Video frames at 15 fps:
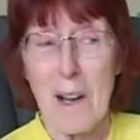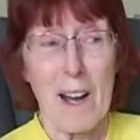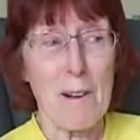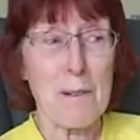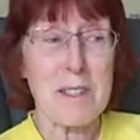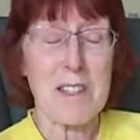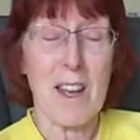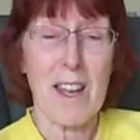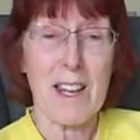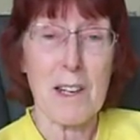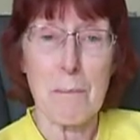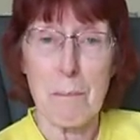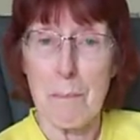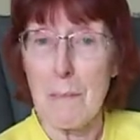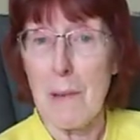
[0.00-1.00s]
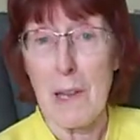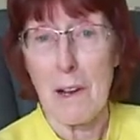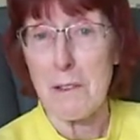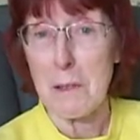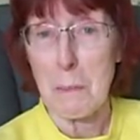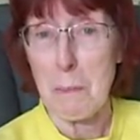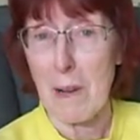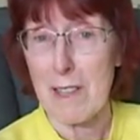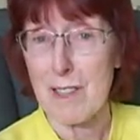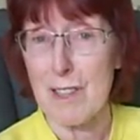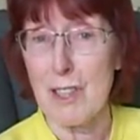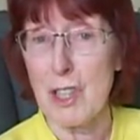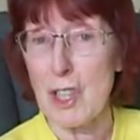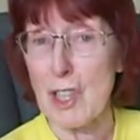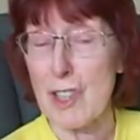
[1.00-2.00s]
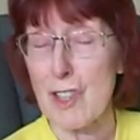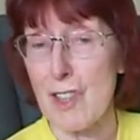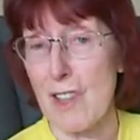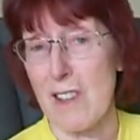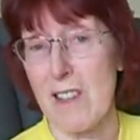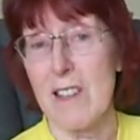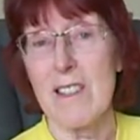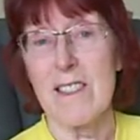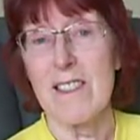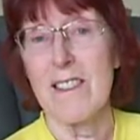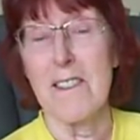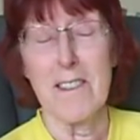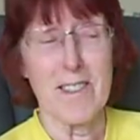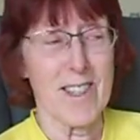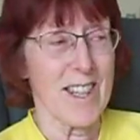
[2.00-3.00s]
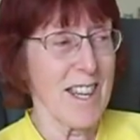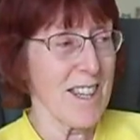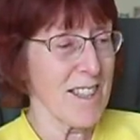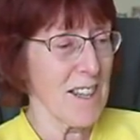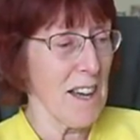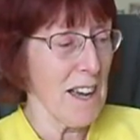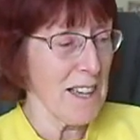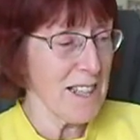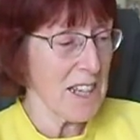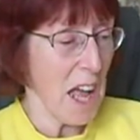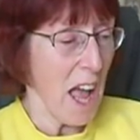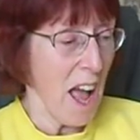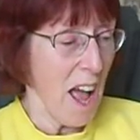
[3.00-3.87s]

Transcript: I would take a load of passengers to the seaside,